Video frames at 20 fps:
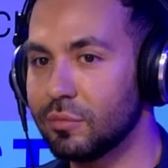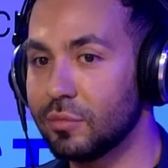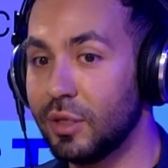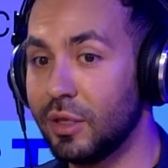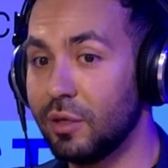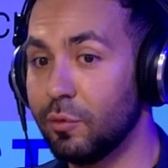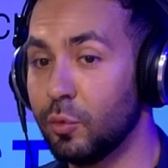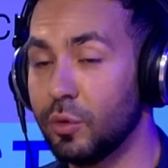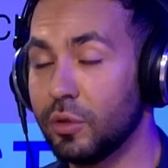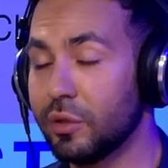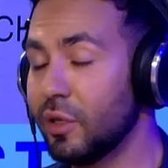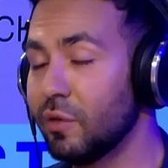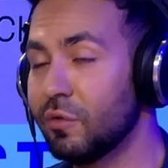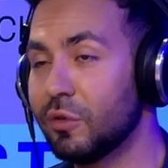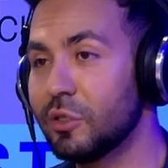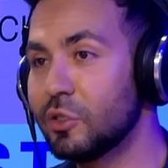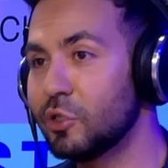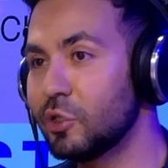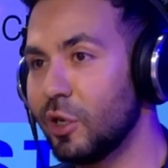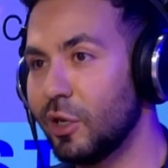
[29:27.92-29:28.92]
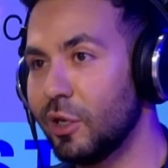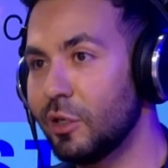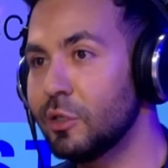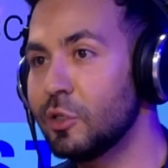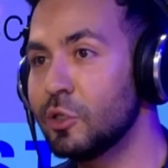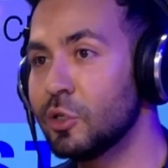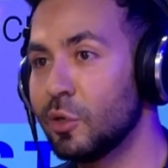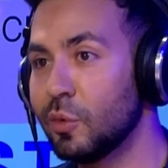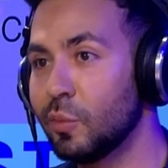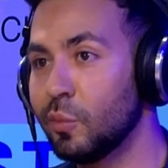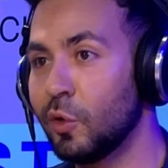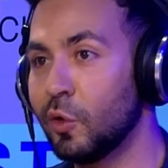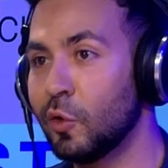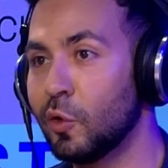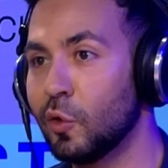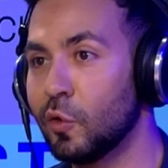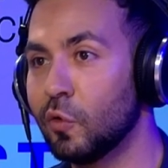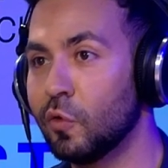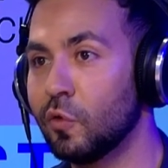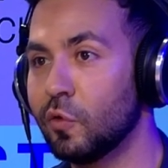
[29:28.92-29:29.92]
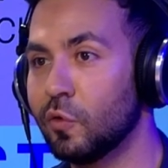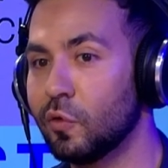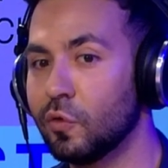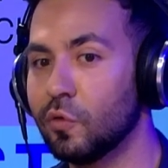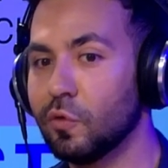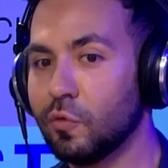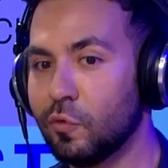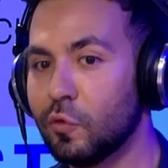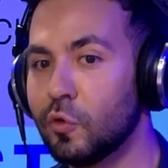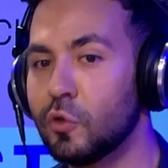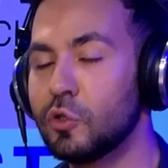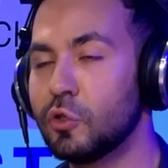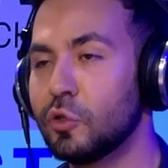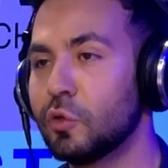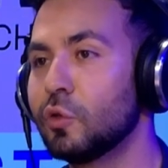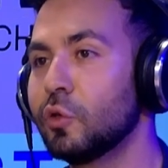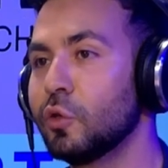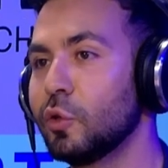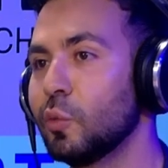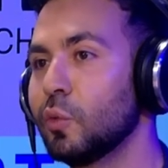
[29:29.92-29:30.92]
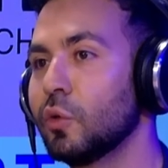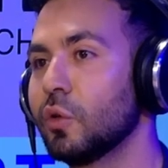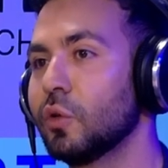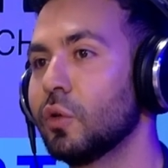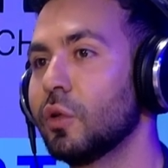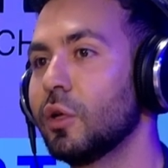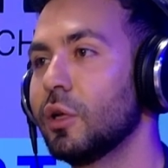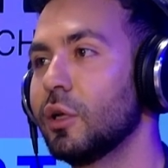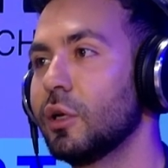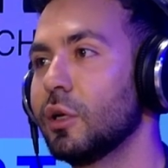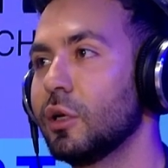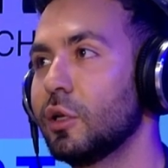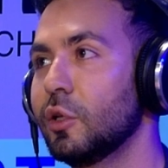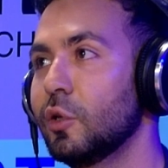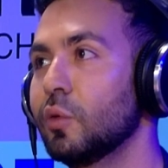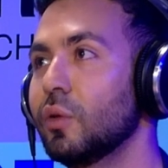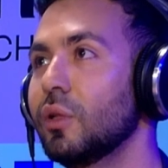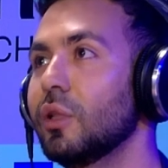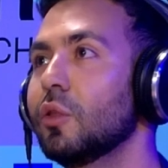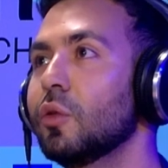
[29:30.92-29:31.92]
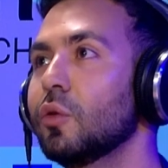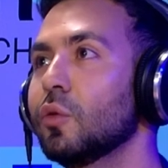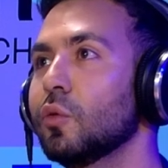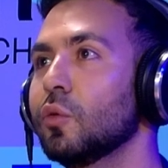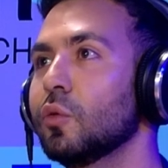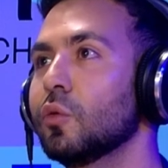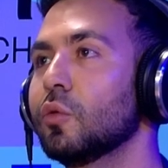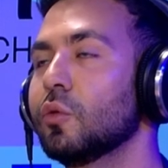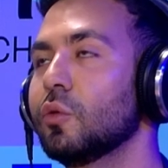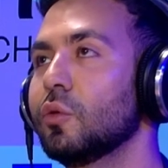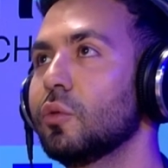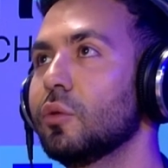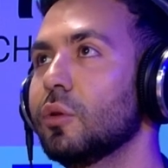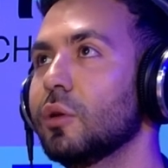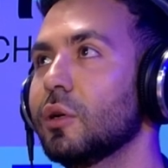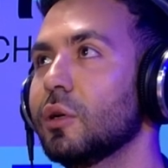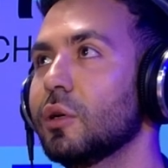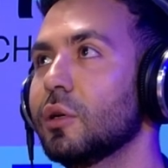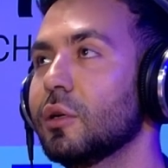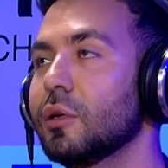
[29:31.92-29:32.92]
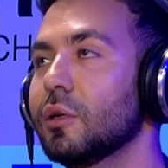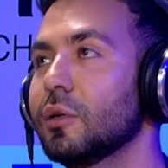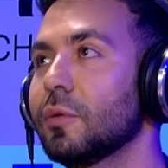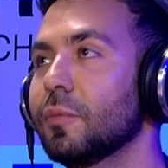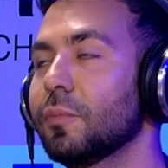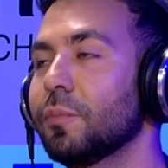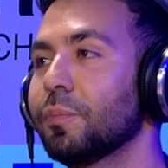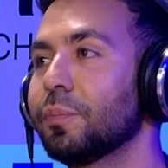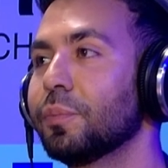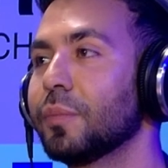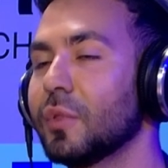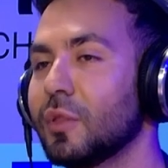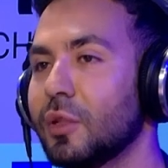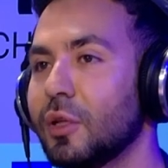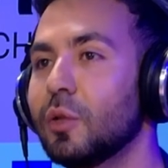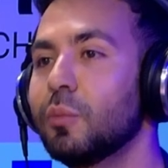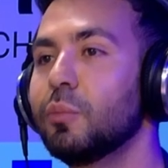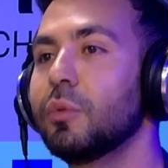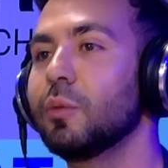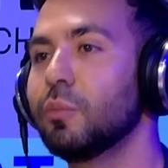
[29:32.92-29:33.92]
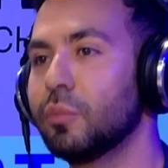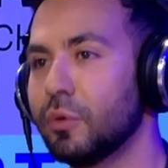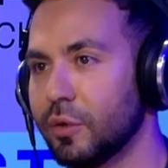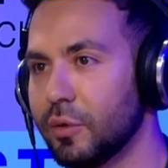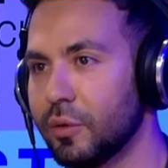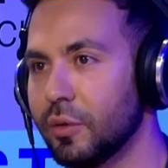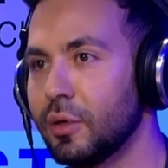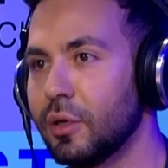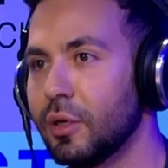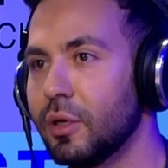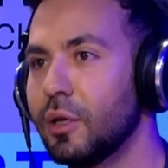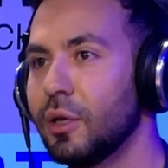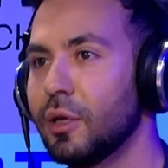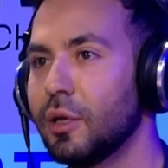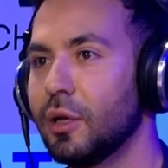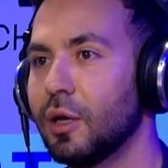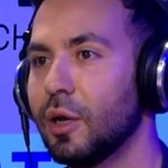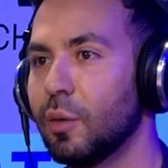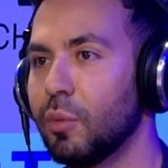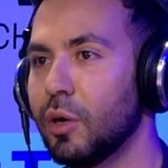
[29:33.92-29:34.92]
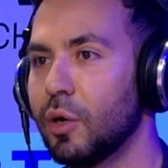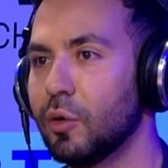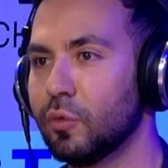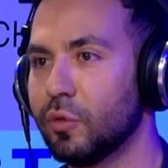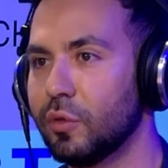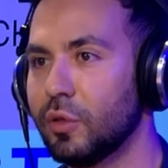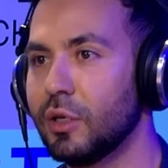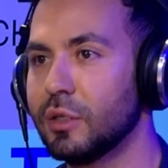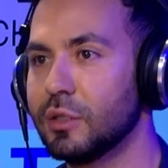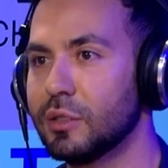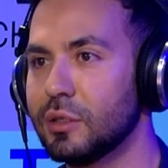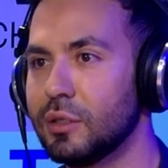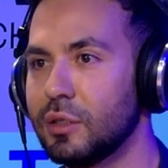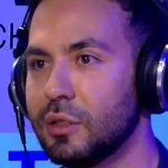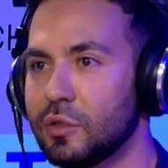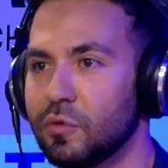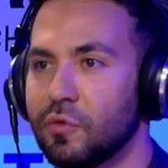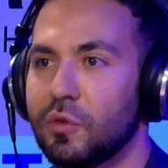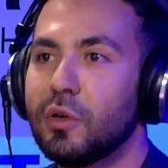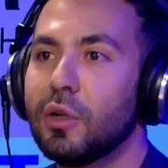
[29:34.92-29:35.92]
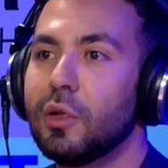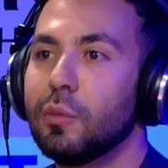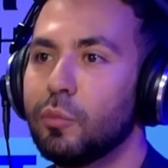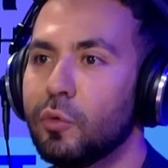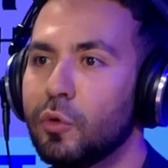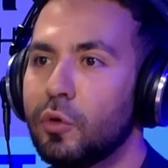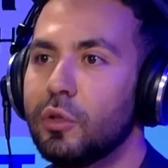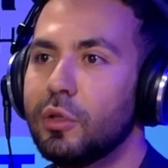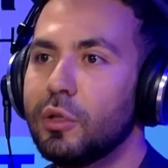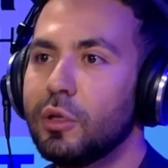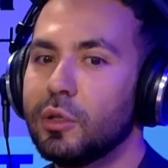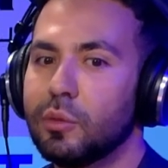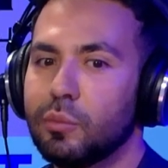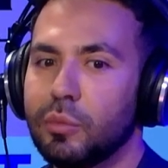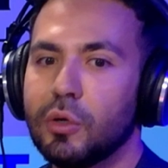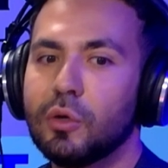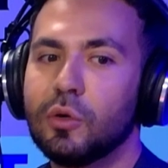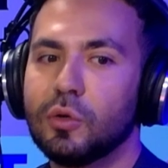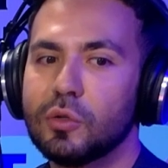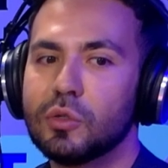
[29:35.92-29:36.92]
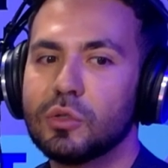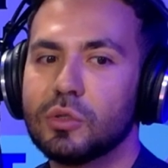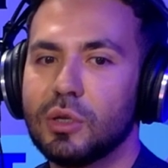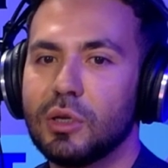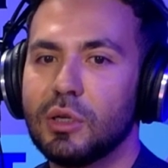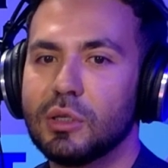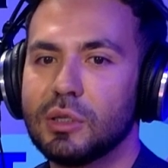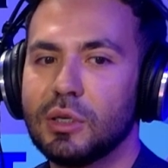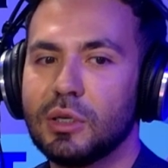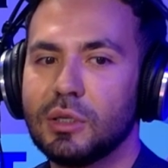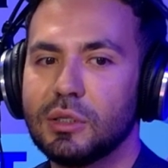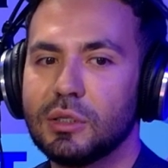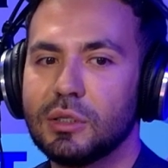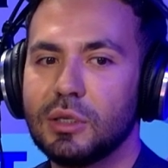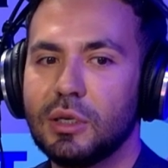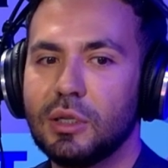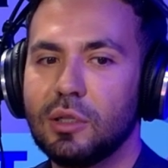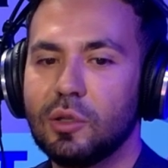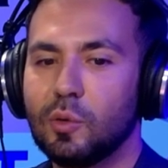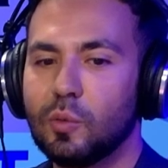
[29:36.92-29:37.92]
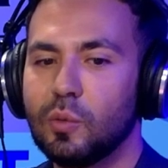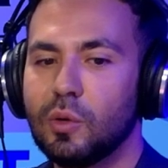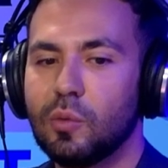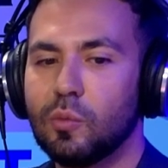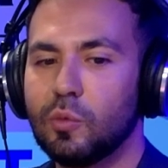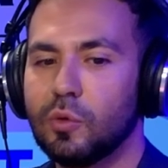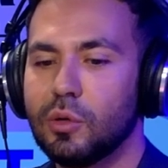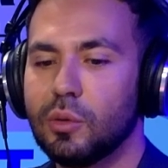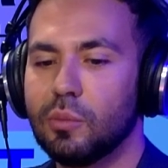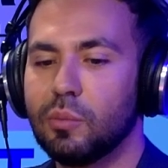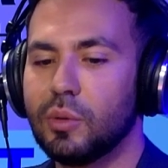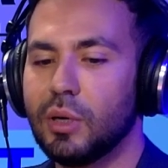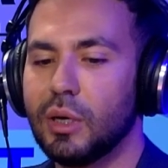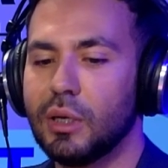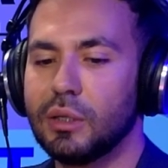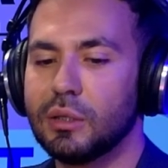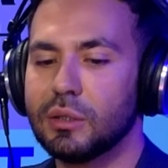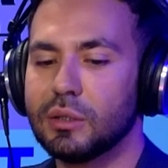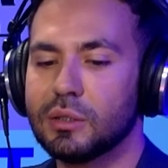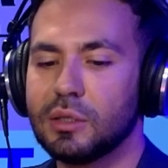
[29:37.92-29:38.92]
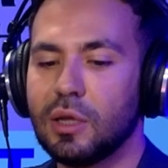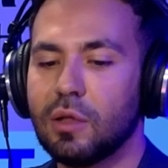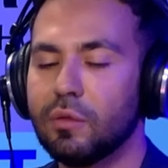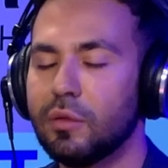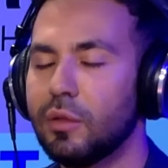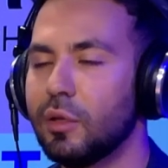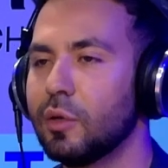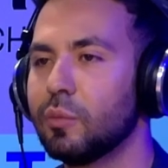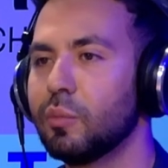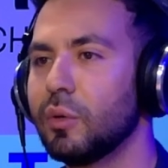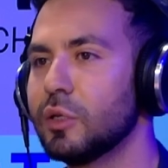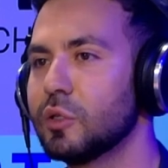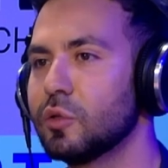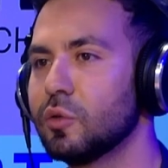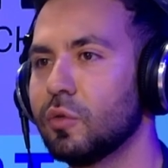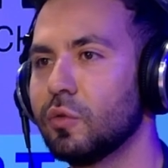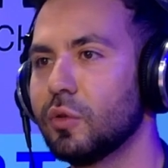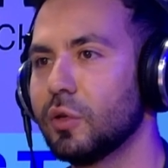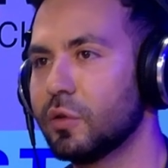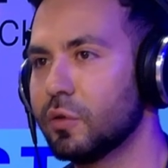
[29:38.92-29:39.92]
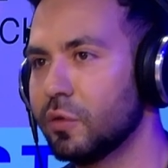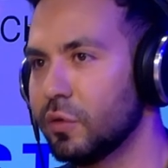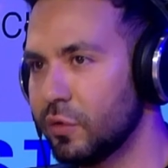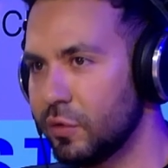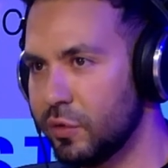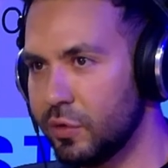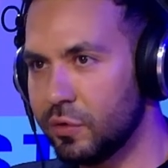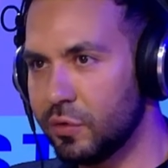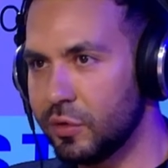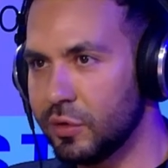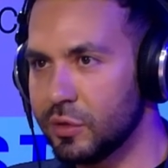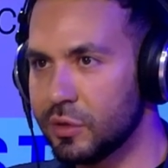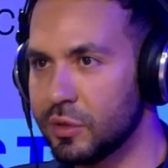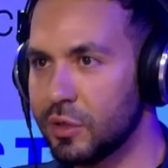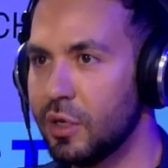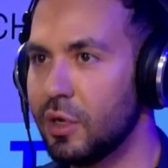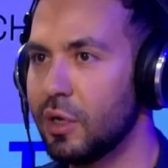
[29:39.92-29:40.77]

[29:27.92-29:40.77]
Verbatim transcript: they will never change. because for sure you need to tell people about this. It's very important because, as I say, no one want to buy something based on the criteria.